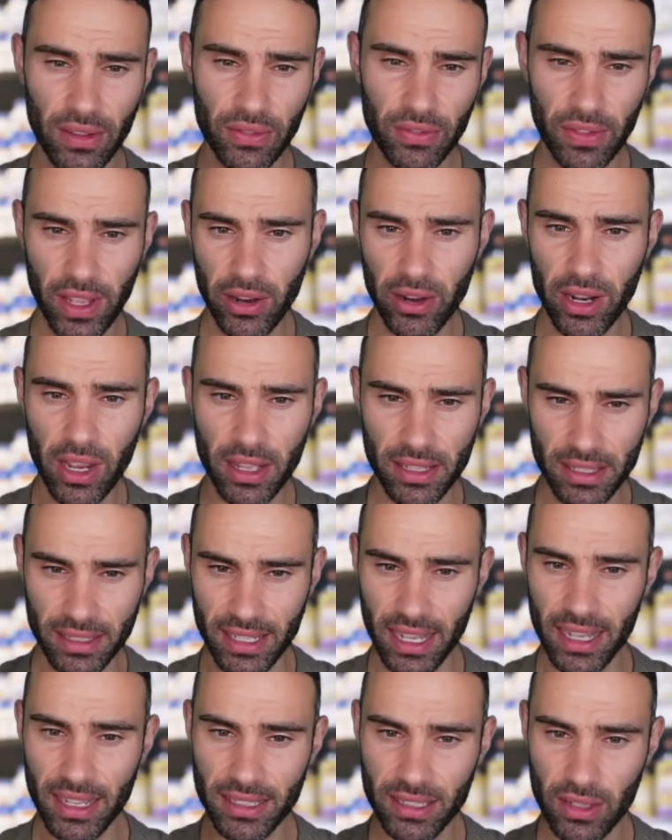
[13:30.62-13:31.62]
Effera
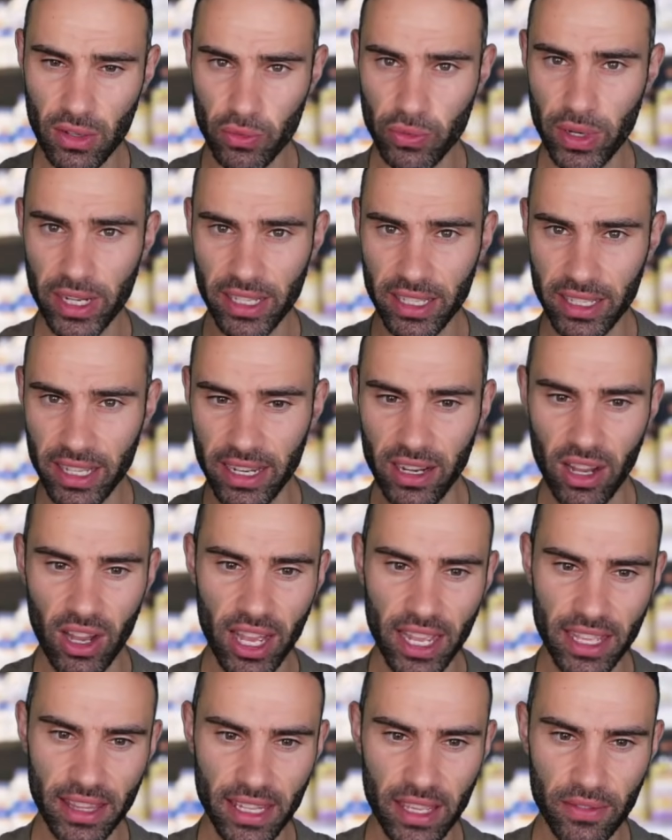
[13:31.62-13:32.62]
does regulate
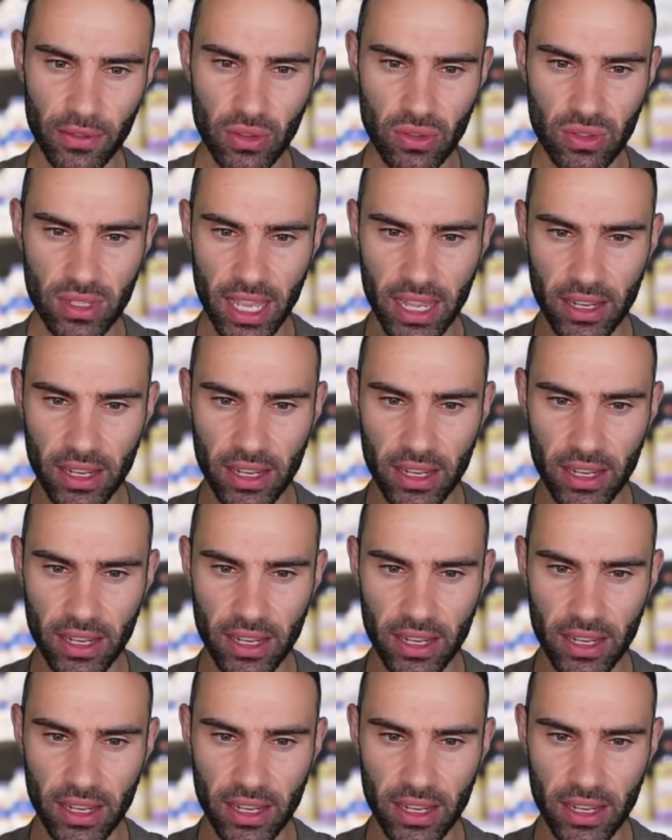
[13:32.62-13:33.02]
iron levels,